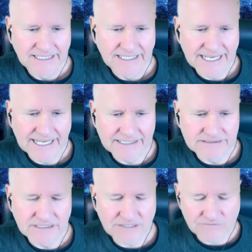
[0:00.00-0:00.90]

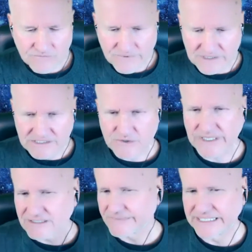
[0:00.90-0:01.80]
And it really
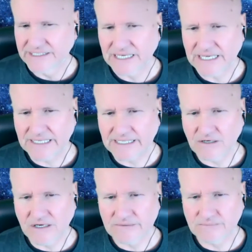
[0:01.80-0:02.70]
triggered me. And
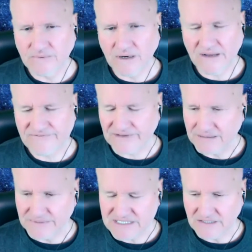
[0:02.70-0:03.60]
I
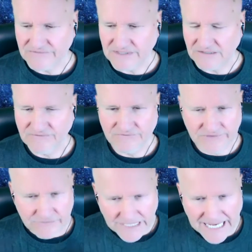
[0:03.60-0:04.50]
found myself getting
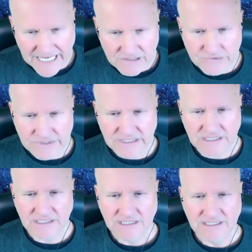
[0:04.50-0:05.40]
very
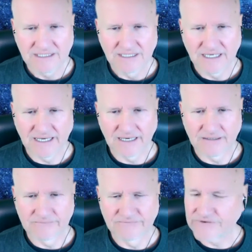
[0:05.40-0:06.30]
angry,
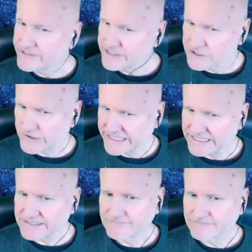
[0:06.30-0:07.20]
very triggered.